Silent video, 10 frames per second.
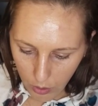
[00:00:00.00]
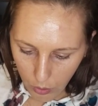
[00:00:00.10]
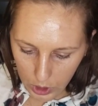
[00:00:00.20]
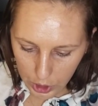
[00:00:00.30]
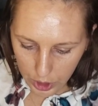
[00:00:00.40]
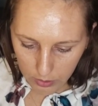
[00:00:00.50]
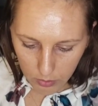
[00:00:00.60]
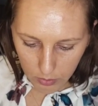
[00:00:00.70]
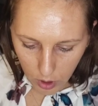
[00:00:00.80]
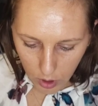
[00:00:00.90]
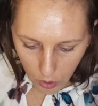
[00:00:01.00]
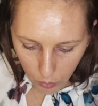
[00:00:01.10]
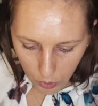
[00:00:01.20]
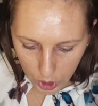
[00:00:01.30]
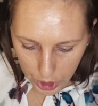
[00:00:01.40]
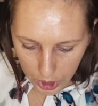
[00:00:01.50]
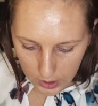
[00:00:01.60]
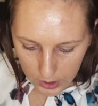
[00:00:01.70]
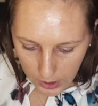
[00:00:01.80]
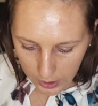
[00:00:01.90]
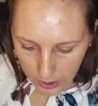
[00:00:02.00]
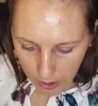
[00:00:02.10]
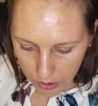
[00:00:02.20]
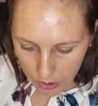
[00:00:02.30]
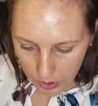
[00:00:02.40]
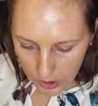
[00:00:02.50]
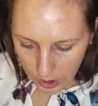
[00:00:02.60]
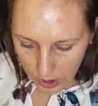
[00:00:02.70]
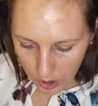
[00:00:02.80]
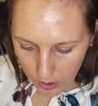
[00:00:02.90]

Question. Which is a characteristic